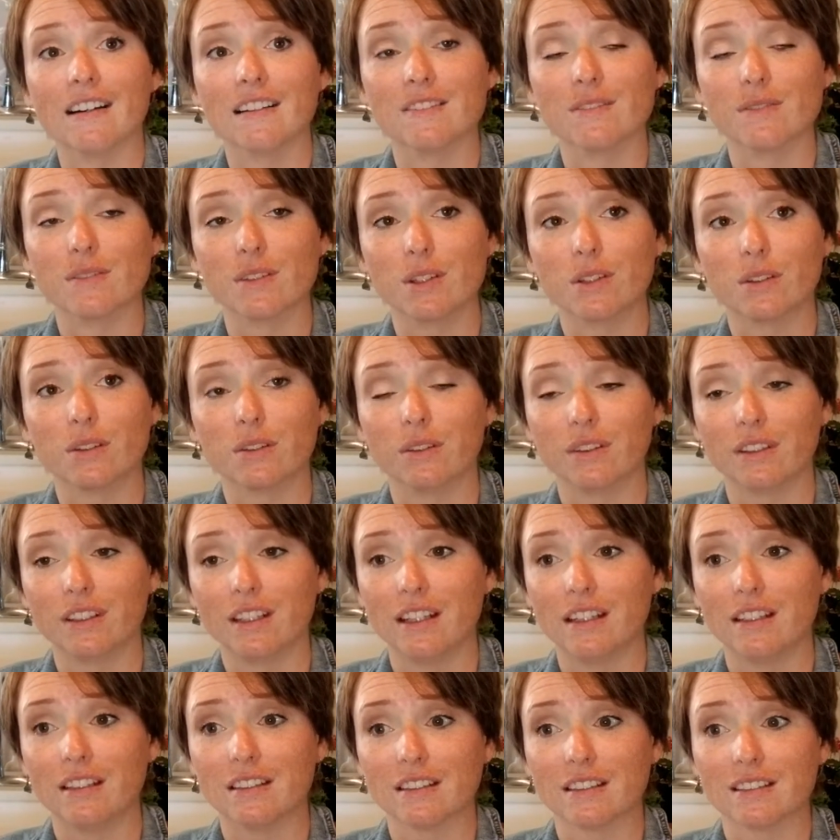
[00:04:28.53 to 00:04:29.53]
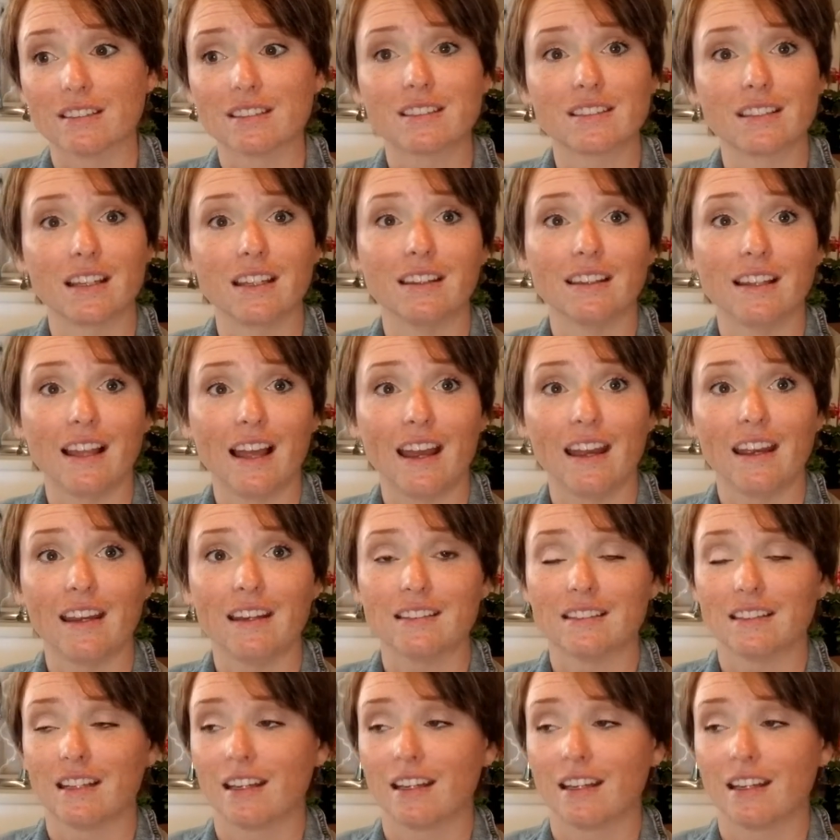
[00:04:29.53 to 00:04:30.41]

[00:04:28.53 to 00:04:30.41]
You'll need sunlight